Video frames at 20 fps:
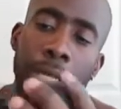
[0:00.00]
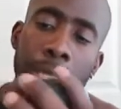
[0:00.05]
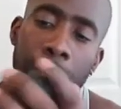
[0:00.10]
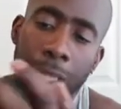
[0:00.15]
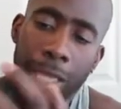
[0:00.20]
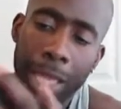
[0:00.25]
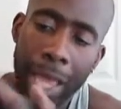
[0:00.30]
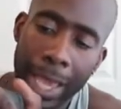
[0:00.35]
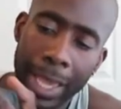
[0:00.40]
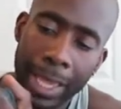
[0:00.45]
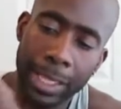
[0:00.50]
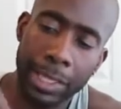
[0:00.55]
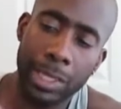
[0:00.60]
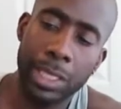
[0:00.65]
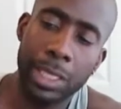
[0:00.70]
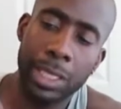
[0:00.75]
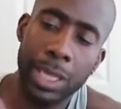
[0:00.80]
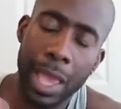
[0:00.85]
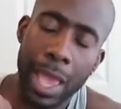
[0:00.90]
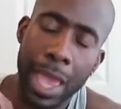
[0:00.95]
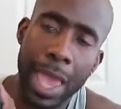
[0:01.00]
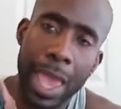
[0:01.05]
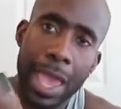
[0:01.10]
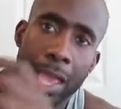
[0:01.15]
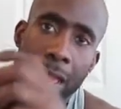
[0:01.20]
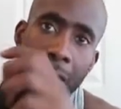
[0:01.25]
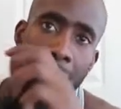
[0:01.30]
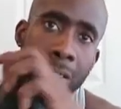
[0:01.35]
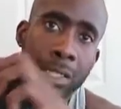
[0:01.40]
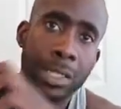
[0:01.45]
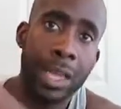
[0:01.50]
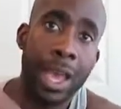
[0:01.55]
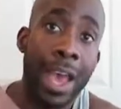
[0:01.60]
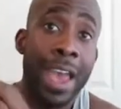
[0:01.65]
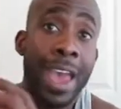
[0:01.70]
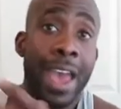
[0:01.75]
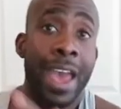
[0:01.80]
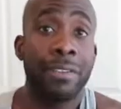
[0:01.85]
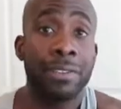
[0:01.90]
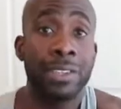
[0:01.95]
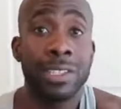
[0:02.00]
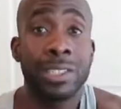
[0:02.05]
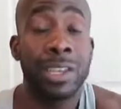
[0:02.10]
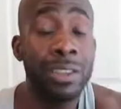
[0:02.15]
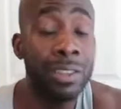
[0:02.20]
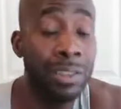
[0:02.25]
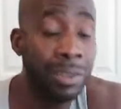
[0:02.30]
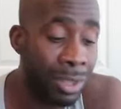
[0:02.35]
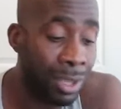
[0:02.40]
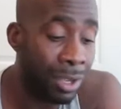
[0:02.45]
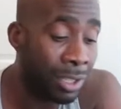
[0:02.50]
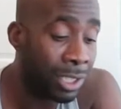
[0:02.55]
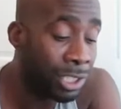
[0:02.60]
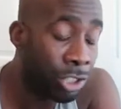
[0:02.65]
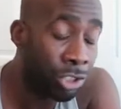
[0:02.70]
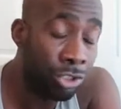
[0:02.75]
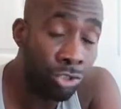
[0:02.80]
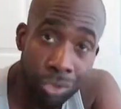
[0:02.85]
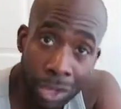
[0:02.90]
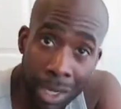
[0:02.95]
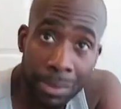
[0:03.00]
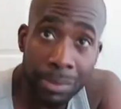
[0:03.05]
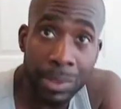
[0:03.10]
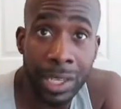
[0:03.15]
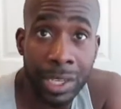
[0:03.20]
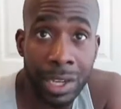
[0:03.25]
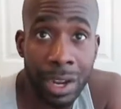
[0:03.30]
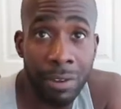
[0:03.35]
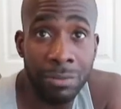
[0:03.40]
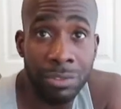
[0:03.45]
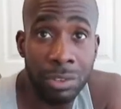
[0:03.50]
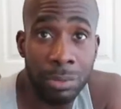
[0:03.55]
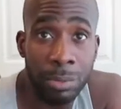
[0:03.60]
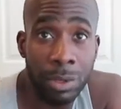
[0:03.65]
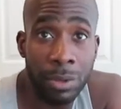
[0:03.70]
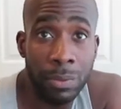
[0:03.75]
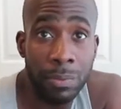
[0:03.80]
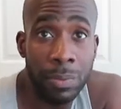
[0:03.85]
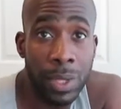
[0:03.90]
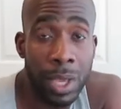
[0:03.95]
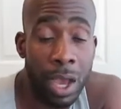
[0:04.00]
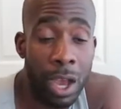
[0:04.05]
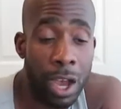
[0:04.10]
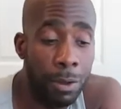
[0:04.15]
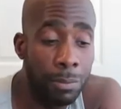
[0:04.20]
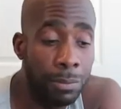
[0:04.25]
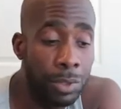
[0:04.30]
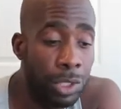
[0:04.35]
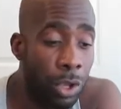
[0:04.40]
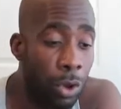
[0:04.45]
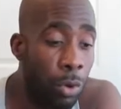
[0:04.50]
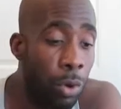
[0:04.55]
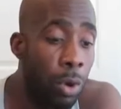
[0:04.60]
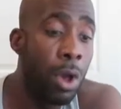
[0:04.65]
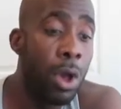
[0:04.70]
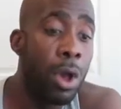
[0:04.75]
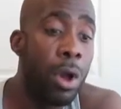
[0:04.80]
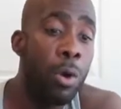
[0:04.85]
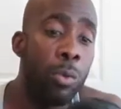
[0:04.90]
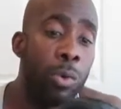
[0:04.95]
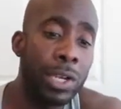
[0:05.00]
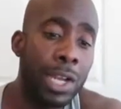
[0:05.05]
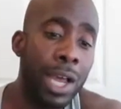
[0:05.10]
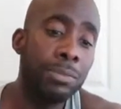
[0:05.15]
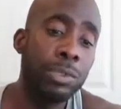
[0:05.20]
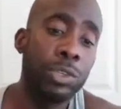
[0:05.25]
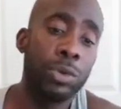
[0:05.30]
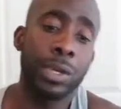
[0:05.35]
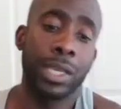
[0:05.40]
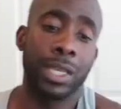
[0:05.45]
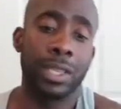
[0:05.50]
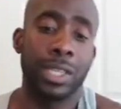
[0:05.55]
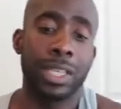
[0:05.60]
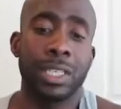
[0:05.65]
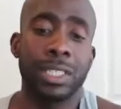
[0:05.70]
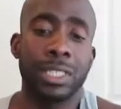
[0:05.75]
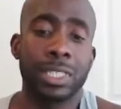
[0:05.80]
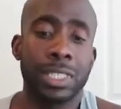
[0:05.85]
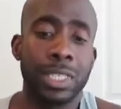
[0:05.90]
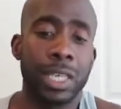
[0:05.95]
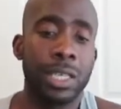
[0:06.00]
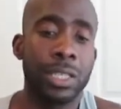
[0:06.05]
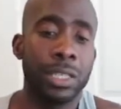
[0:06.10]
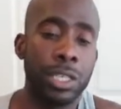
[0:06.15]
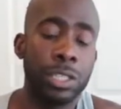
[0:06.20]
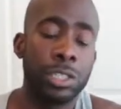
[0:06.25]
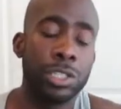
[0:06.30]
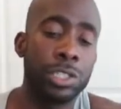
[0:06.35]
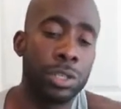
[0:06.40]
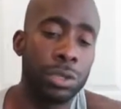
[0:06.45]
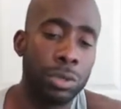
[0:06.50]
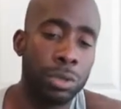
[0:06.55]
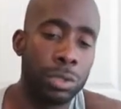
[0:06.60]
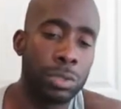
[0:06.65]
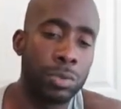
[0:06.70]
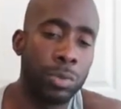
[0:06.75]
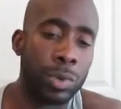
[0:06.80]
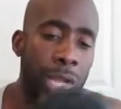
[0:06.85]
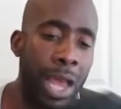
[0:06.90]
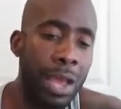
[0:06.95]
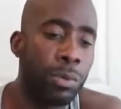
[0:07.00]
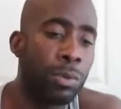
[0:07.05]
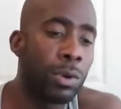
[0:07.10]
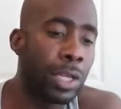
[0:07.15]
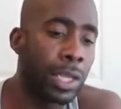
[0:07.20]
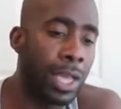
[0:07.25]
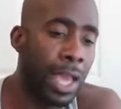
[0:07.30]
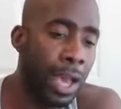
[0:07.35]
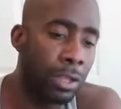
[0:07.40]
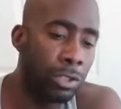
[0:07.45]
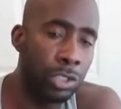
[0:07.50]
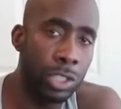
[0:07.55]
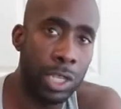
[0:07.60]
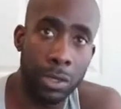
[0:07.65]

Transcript: light, and I have to tell you, they're extremely comfortable. So what I'm doing in these shoes when I work out